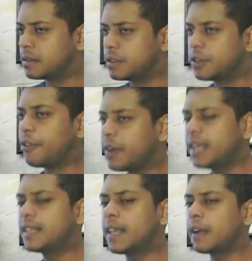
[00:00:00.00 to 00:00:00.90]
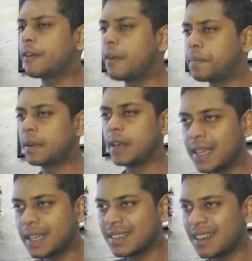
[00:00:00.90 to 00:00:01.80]
Do you really think Ripple
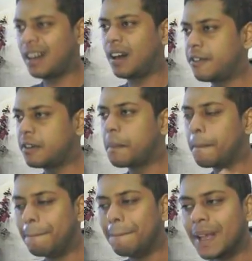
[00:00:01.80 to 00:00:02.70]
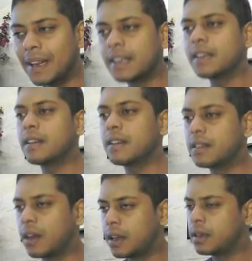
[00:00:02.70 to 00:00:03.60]
is a $100 billion
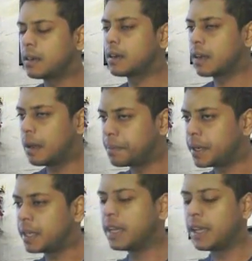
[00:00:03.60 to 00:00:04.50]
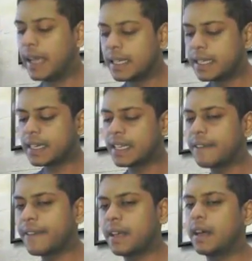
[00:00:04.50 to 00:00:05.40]
company? Is it
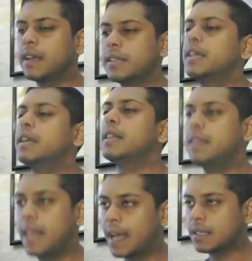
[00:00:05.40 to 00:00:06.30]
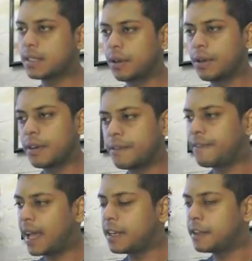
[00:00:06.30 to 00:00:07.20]
giving us that sort of
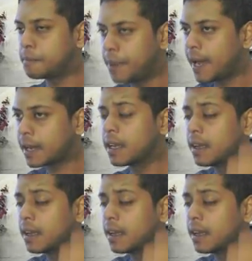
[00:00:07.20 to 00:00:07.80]
value back?